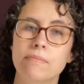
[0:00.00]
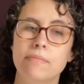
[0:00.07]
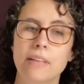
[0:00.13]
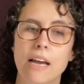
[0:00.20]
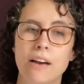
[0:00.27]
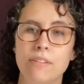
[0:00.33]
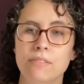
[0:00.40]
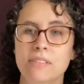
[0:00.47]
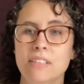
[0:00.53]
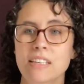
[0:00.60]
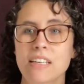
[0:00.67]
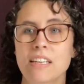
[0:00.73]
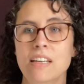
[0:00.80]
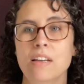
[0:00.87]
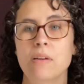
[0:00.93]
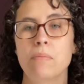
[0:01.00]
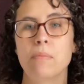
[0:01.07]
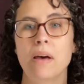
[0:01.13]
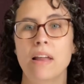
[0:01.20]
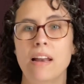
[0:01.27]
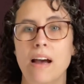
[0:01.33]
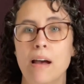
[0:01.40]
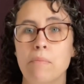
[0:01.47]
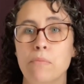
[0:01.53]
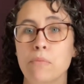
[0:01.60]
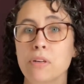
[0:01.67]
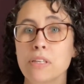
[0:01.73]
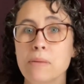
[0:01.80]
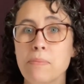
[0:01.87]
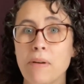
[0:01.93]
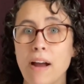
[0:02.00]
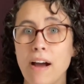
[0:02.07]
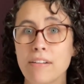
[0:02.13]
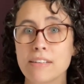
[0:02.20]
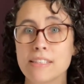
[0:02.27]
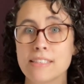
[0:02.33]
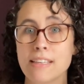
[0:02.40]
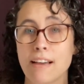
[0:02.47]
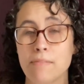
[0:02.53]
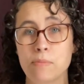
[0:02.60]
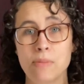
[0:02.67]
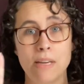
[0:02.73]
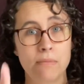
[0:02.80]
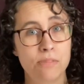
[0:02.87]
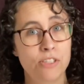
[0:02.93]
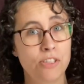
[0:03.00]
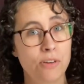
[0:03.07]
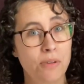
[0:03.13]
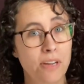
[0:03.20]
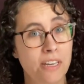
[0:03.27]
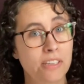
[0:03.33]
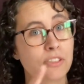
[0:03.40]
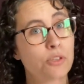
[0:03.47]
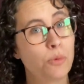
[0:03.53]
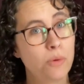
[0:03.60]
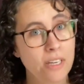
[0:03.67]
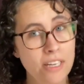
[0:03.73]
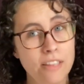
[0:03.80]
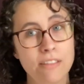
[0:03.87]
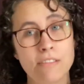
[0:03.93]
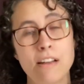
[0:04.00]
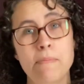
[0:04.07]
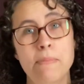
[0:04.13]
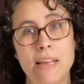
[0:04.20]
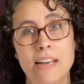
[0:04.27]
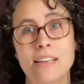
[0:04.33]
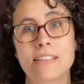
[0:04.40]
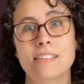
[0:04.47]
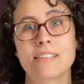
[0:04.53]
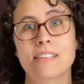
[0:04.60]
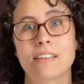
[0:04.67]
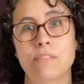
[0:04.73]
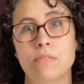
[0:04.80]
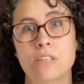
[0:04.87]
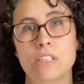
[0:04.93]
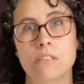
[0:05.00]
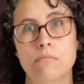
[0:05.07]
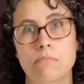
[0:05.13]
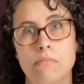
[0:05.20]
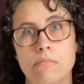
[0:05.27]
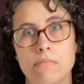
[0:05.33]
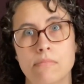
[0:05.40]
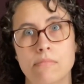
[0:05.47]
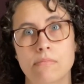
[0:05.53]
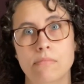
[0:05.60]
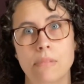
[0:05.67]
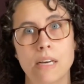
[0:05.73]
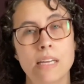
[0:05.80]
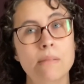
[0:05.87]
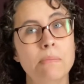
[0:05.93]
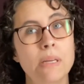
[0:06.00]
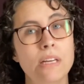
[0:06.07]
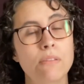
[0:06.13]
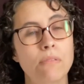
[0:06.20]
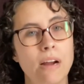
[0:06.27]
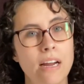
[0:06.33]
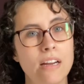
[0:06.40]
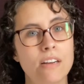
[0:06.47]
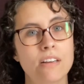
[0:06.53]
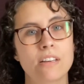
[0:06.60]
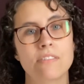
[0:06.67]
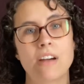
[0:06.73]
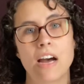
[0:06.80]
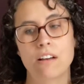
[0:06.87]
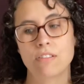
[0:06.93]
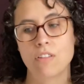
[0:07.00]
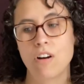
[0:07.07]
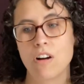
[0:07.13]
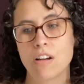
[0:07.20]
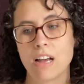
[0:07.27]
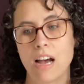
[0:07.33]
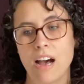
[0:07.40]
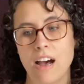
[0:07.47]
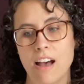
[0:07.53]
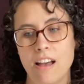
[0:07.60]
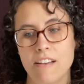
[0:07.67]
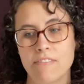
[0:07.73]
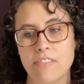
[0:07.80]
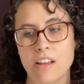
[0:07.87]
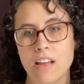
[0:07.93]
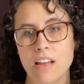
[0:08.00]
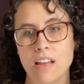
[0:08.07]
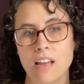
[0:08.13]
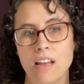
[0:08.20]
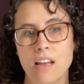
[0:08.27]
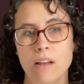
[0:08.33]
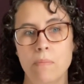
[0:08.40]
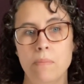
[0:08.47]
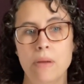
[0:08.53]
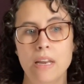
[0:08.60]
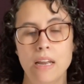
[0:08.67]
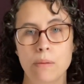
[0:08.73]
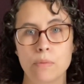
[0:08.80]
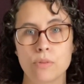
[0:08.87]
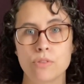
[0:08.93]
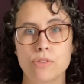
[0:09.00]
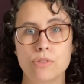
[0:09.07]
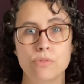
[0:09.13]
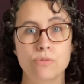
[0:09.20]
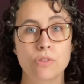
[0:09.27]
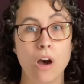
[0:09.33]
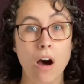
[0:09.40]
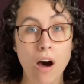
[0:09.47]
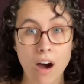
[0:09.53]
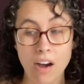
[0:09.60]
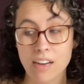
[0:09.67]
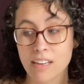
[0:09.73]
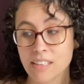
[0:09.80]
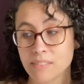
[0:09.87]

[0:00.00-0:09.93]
now. But I'm really proud because I'm showing 23 minutes, which might be a record of how long I've been able to talk.